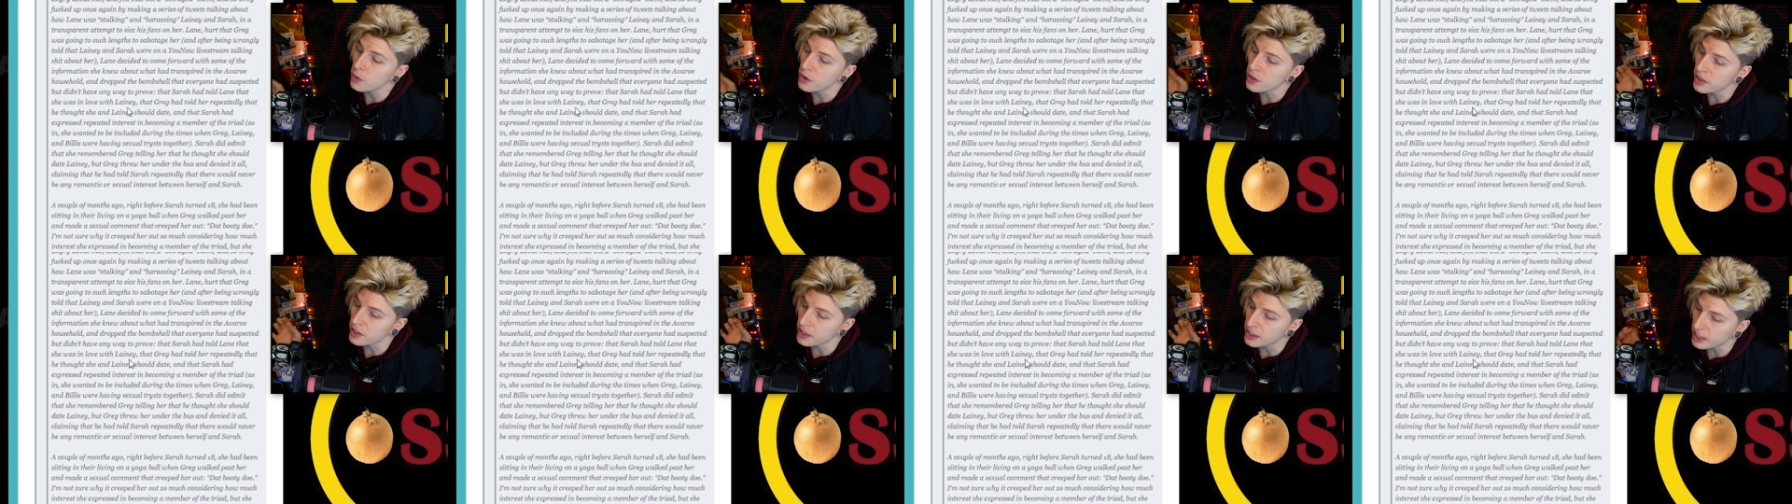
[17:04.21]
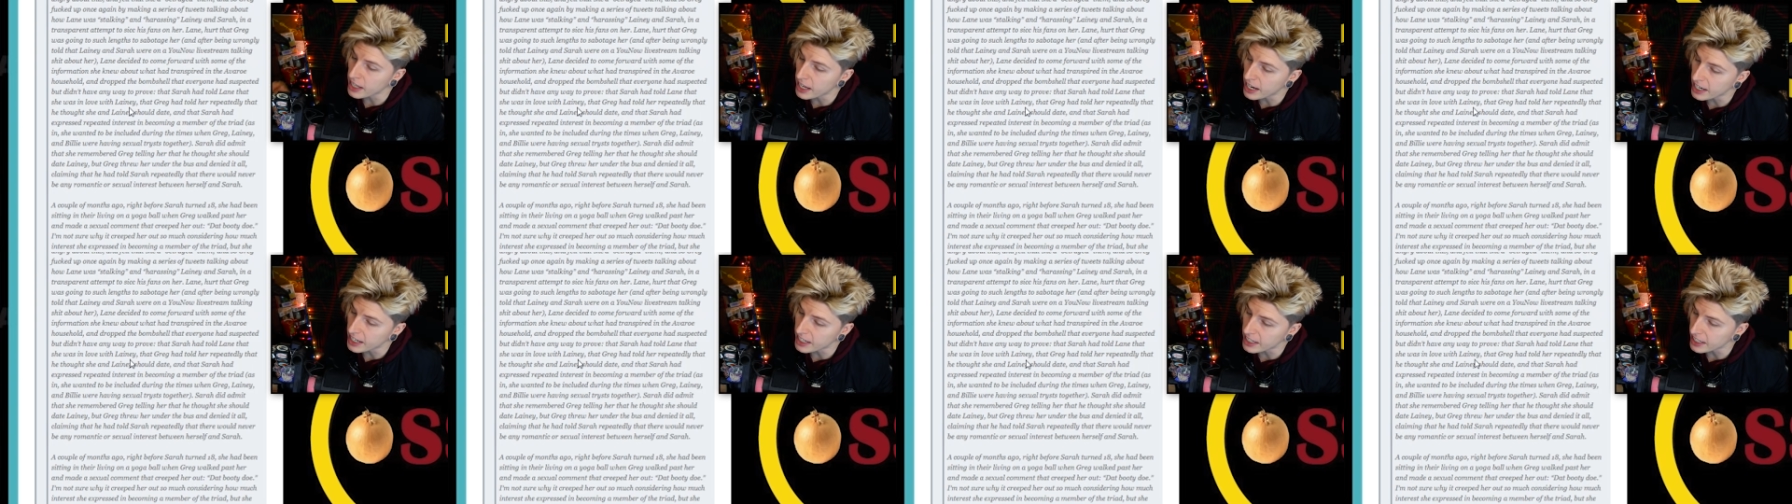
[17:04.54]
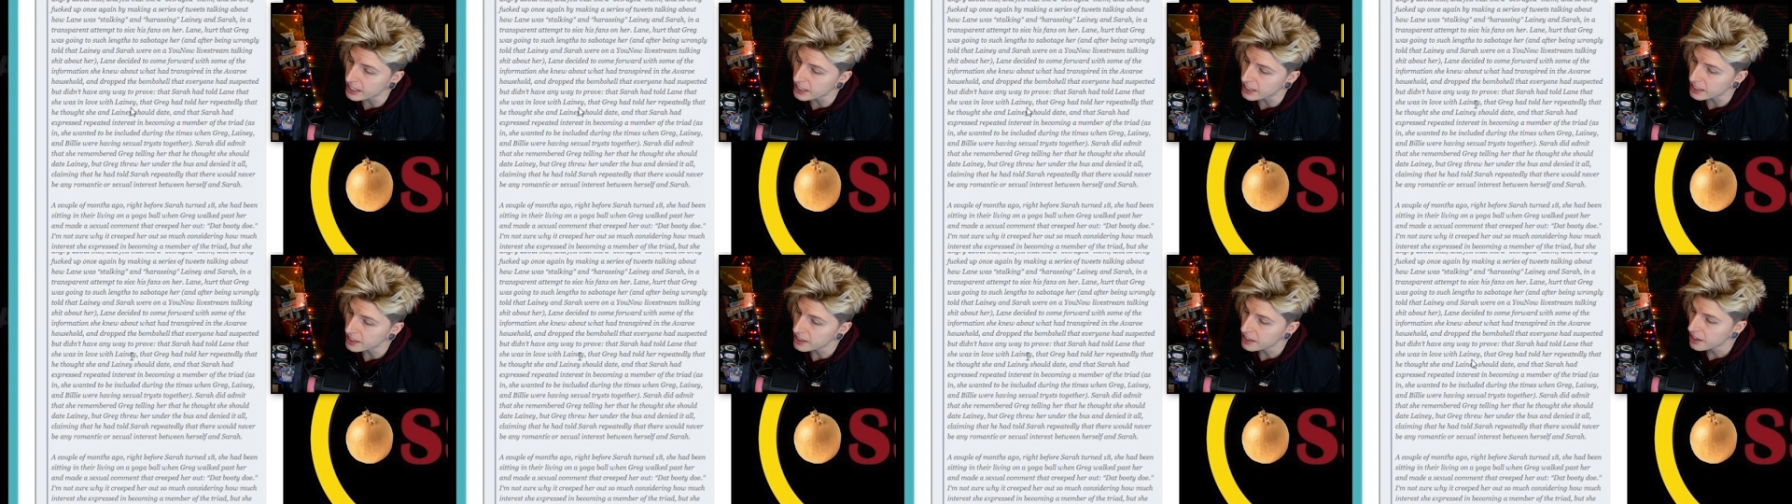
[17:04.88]
with
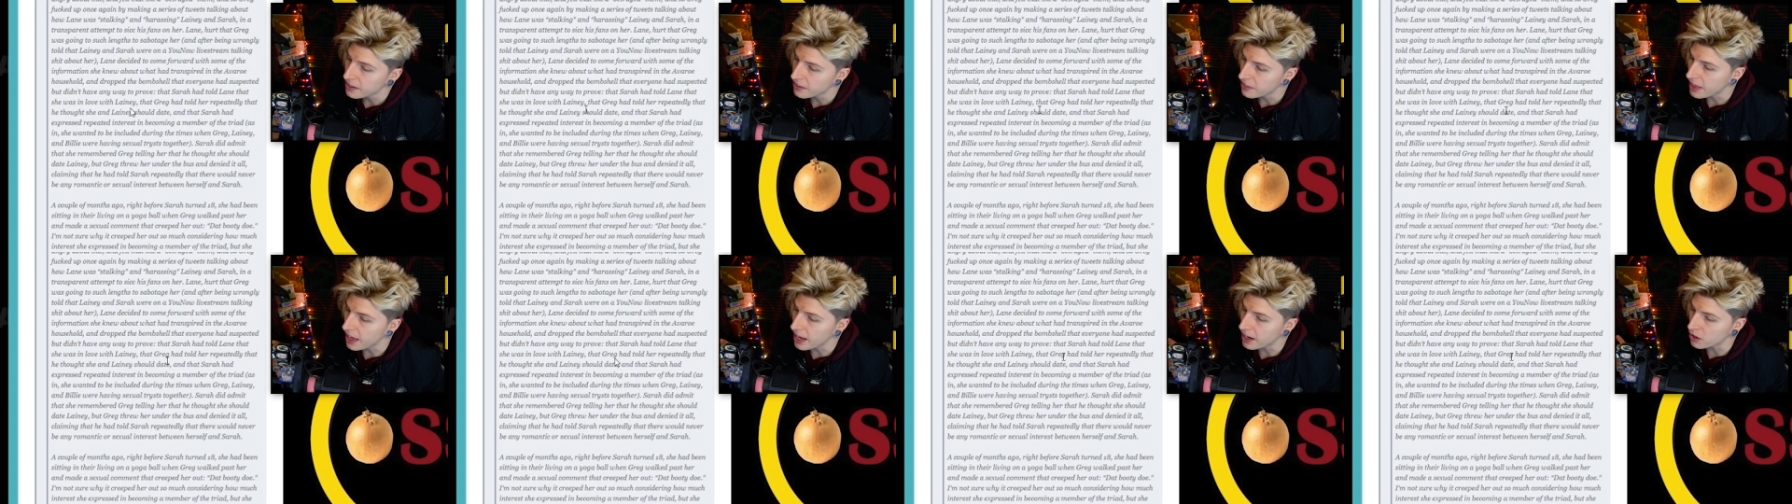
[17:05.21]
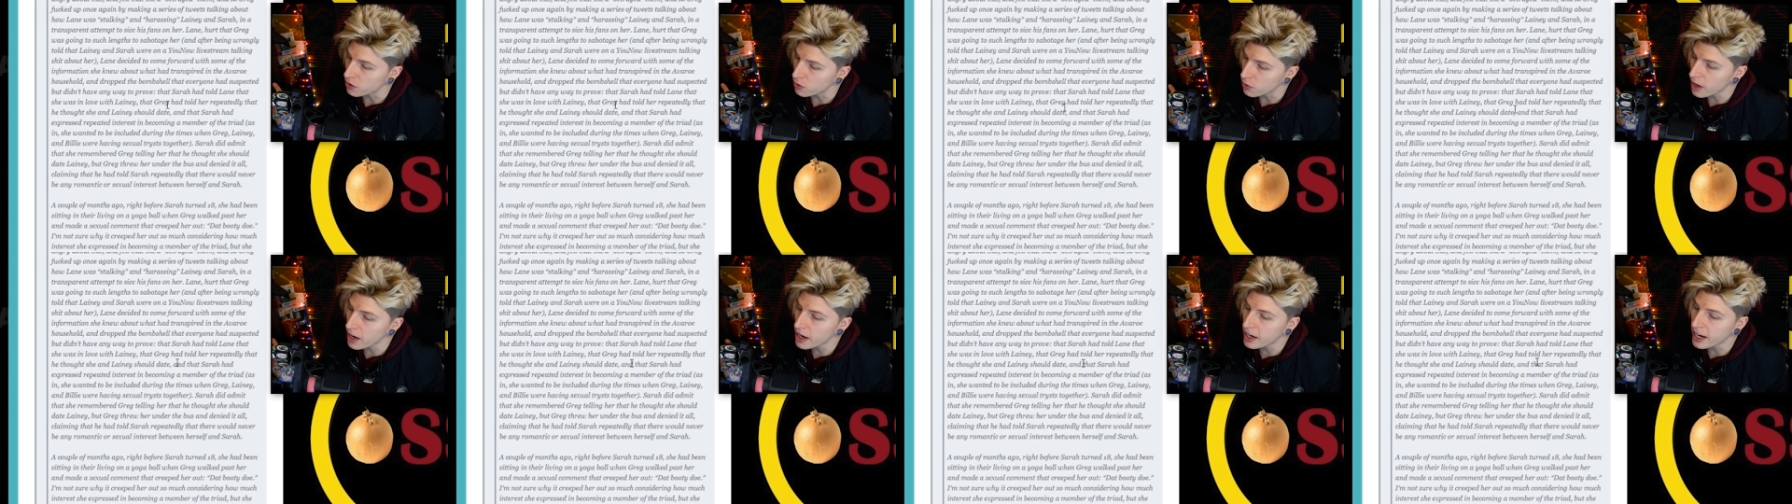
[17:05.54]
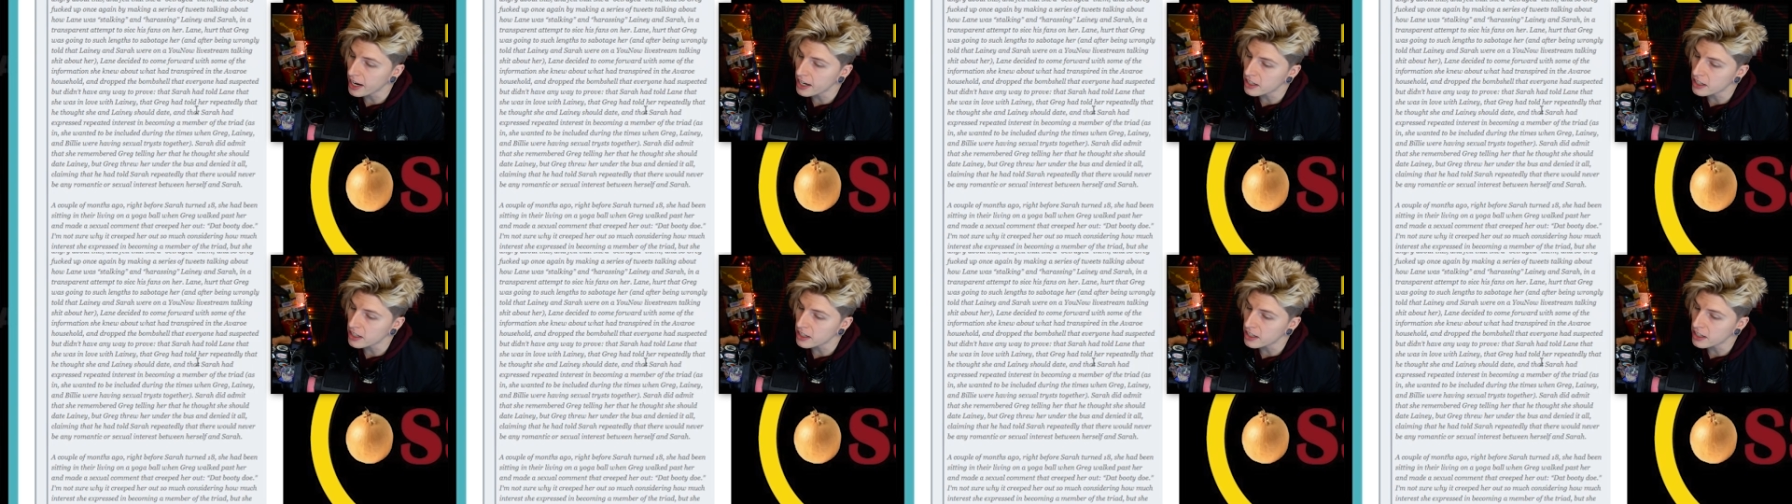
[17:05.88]
Lainey, that Greg